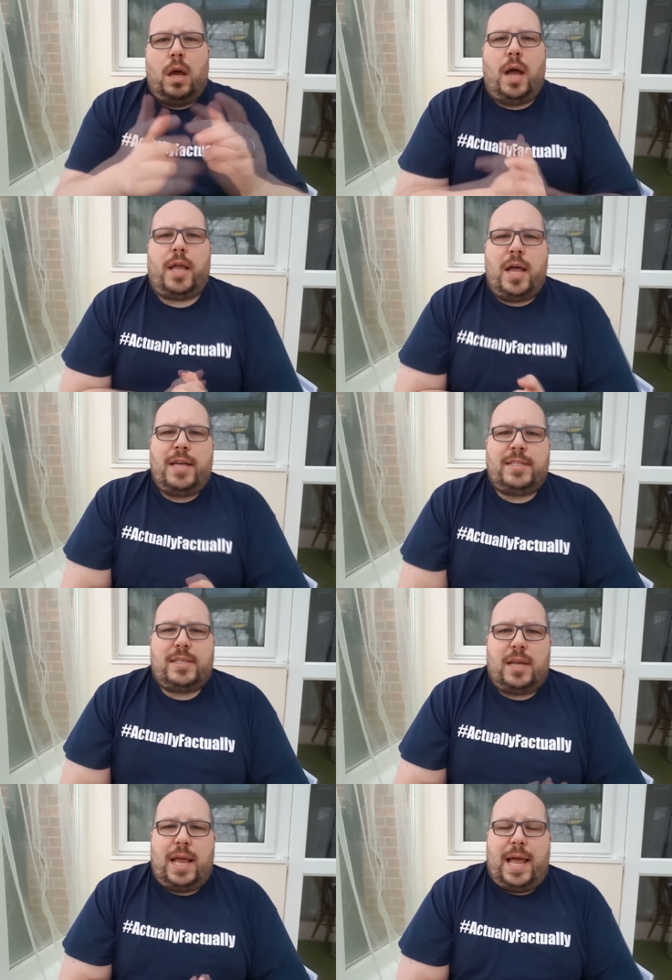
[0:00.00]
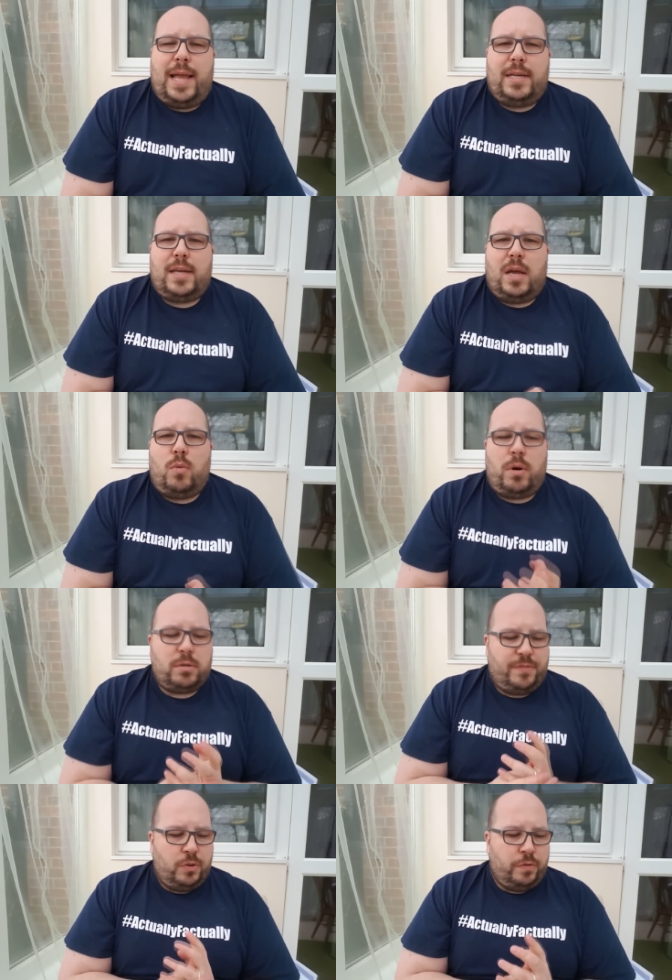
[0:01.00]
Hi guys, and uh, welcome
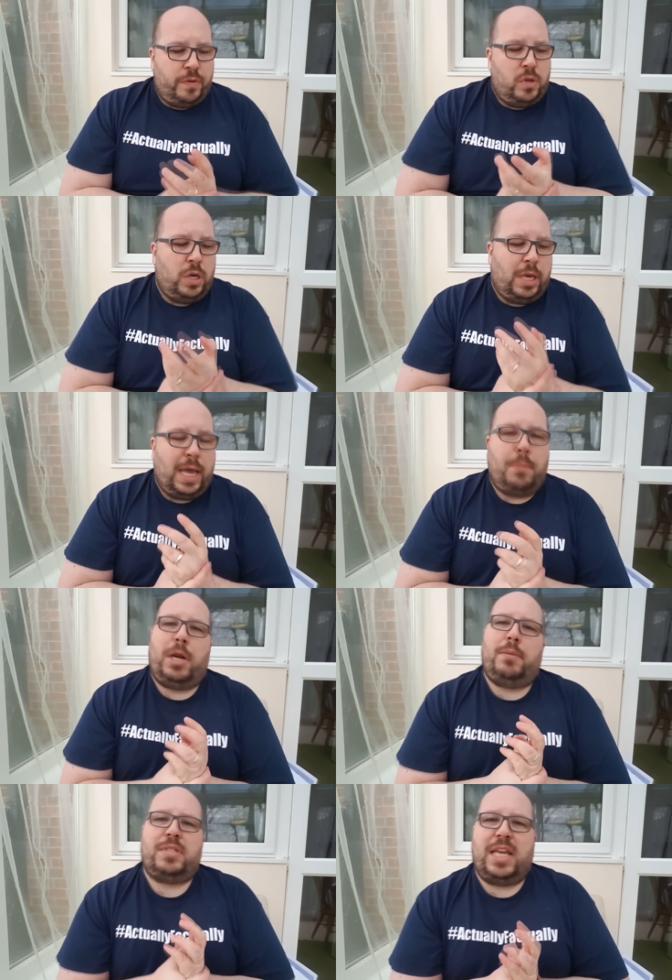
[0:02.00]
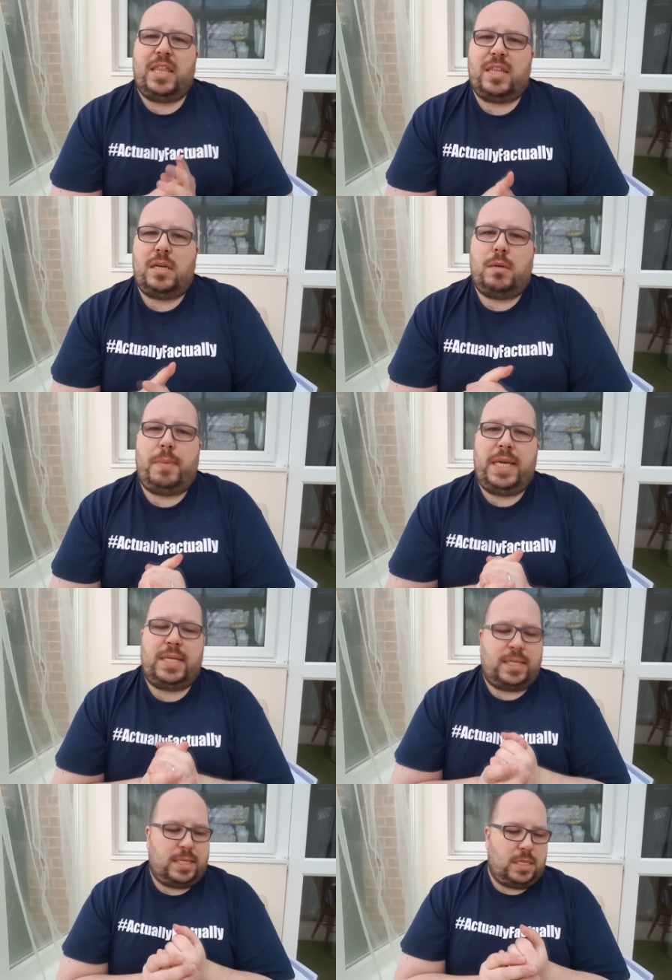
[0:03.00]
to Food Review U K. My name is Nathan
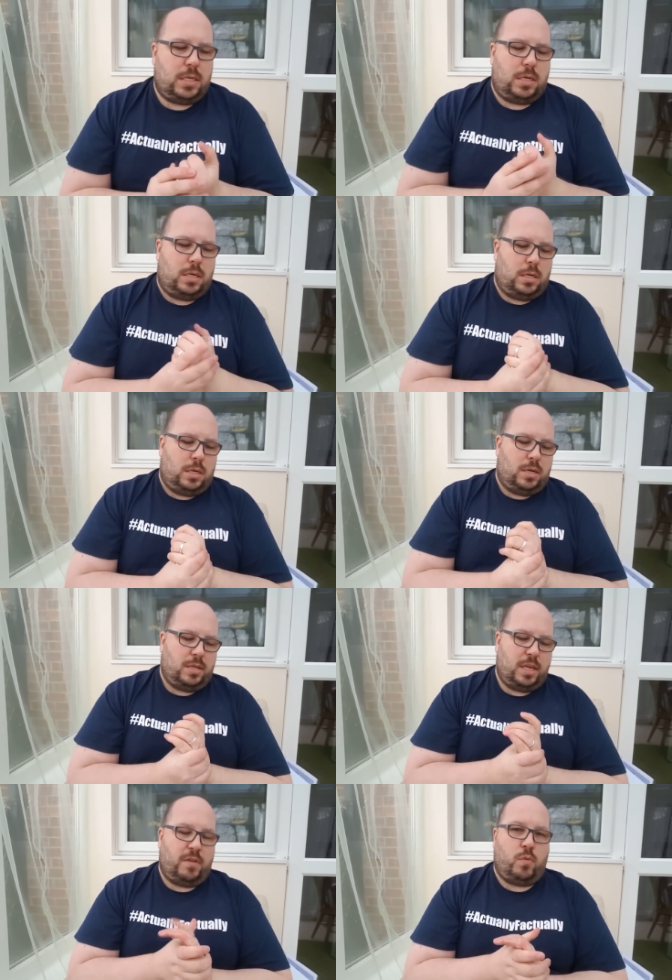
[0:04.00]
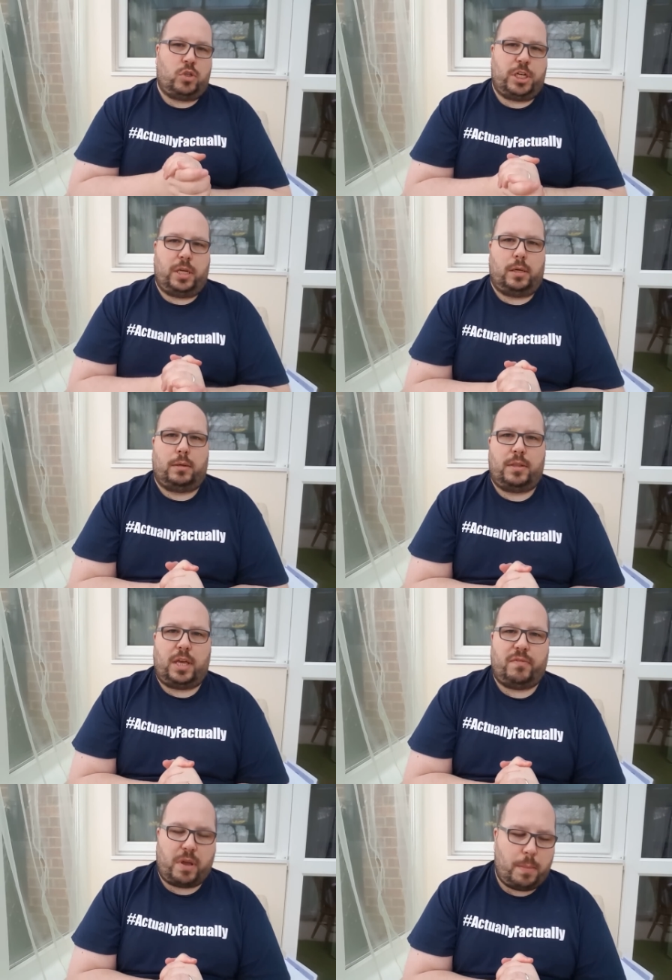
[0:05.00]
Peterson. Thank you for watching, thank
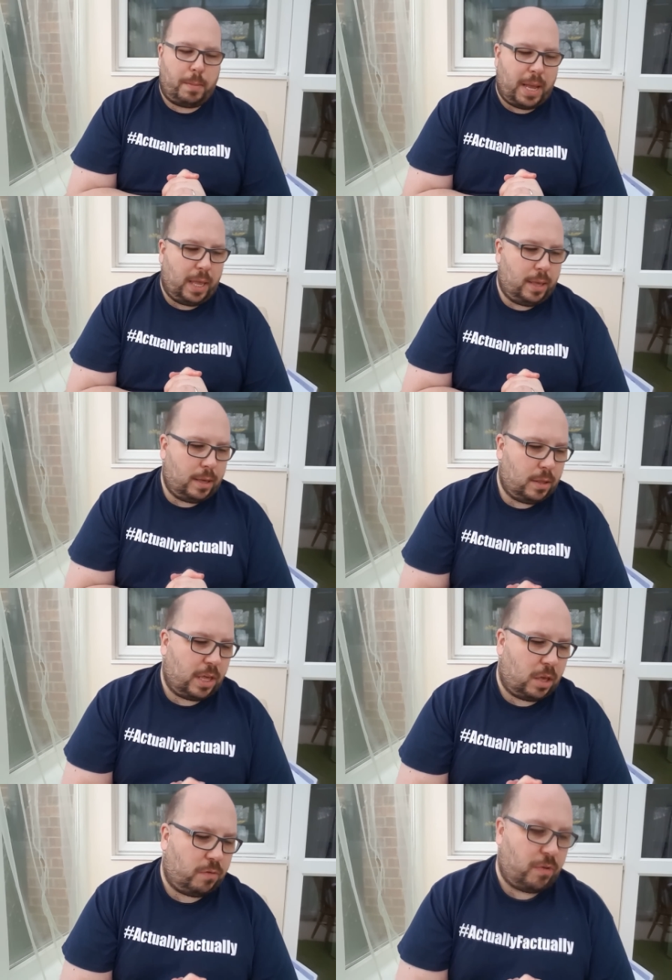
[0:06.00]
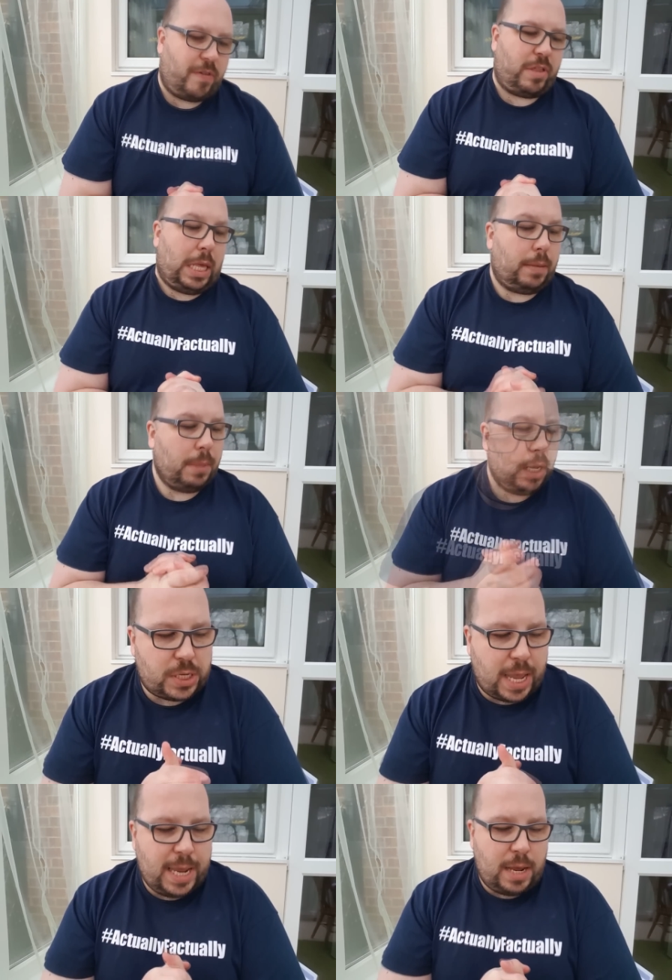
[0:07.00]
you for coming back, thank you for everything.
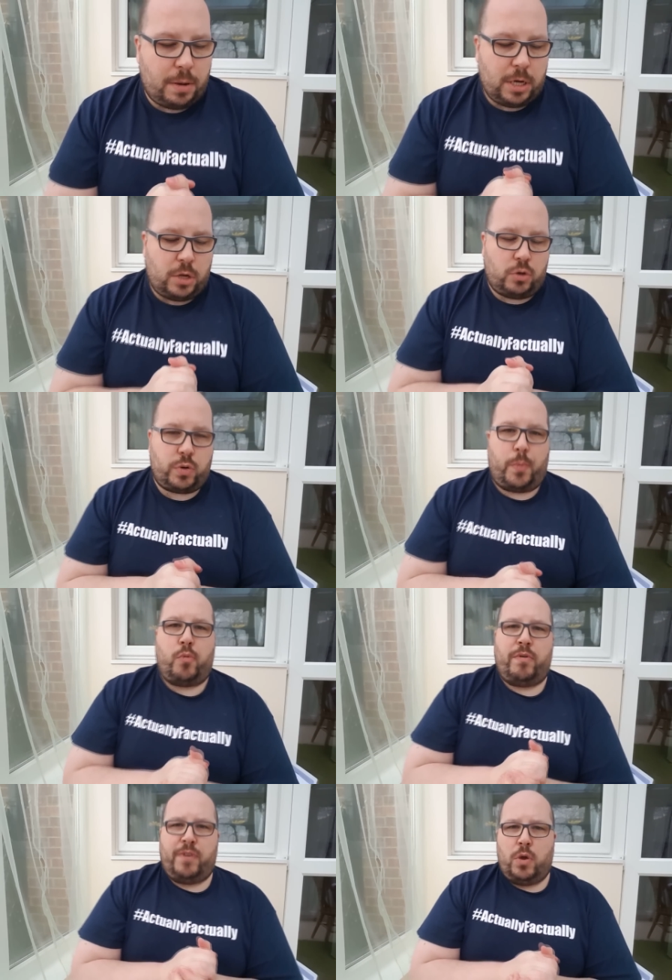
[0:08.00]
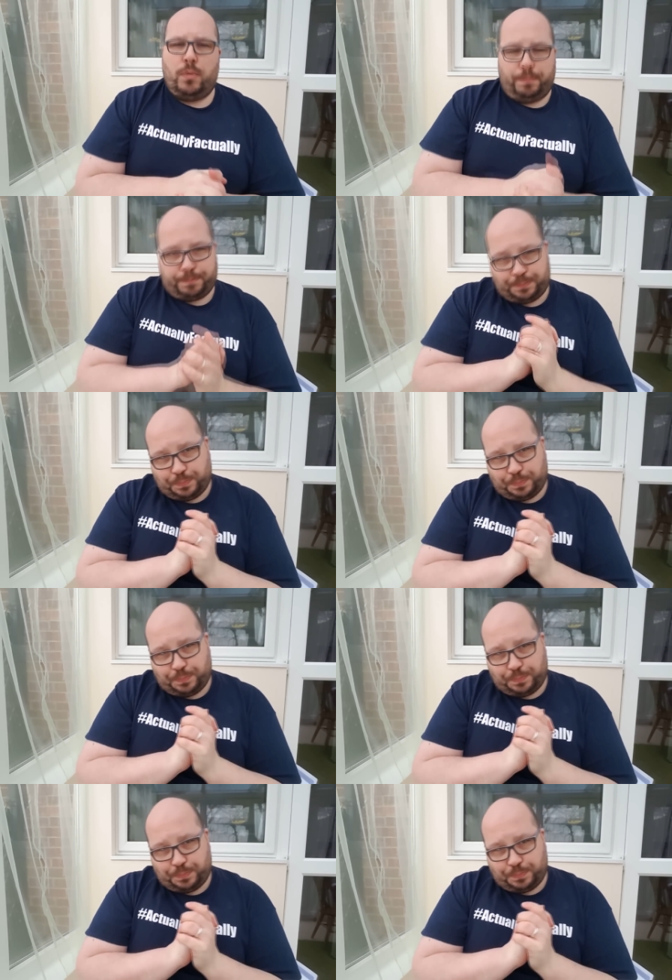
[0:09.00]
Today I'm going to do a triple review.